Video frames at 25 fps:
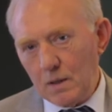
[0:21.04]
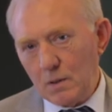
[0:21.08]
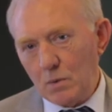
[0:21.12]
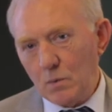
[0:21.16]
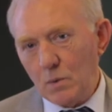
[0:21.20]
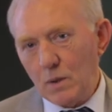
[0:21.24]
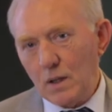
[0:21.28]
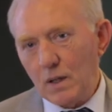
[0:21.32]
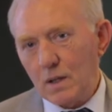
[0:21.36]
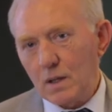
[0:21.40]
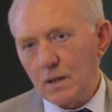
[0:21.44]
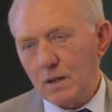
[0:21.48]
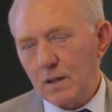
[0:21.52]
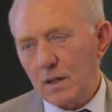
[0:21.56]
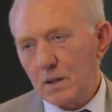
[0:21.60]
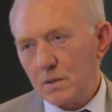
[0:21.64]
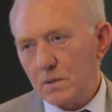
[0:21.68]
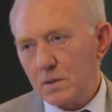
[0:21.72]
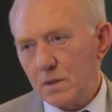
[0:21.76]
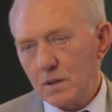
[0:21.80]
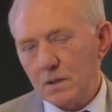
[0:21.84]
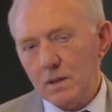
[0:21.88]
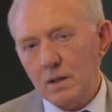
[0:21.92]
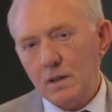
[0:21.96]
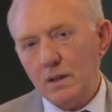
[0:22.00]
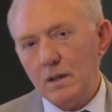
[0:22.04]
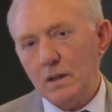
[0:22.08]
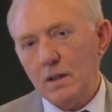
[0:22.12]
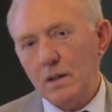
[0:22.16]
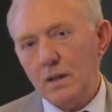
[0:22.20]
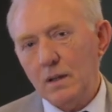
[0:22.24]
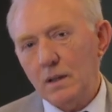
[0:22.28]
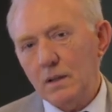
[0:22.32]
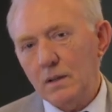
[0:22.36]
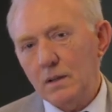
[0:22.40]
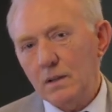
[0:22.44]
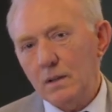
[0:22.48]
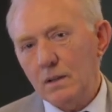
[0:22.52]
We are now sitting
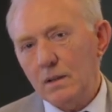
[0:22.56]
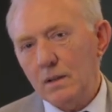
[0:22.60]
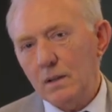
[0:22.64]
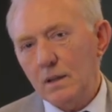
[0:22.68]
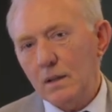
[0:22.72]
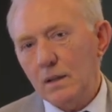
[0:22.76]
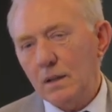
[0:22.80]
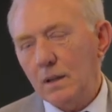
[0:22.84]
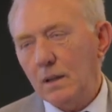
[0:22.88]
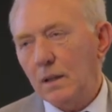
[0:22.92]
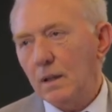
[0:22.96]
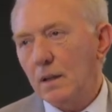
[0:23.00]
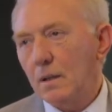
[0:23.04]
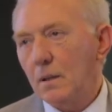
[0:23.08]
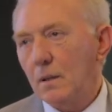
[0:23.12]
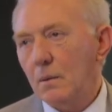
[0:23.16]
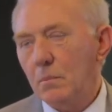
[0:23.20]
in the